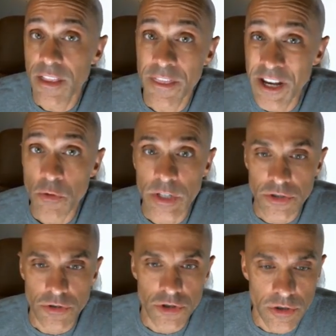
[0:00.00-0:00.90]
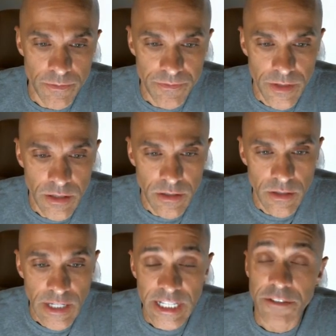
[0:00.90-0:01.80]
their research
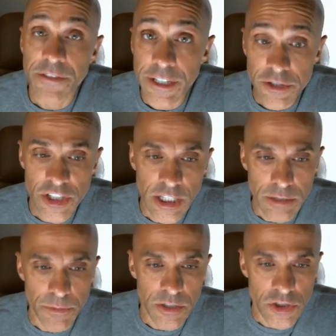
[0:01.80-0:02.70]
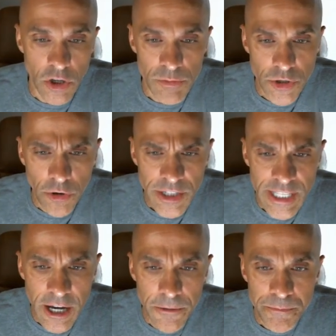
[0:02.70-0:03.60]
and if they're selling books. So I'm scrolling
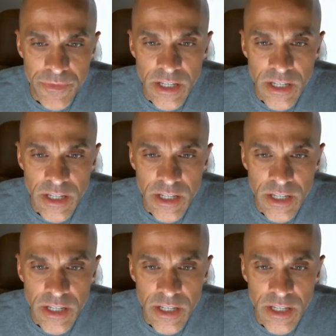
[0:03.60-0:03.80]
down.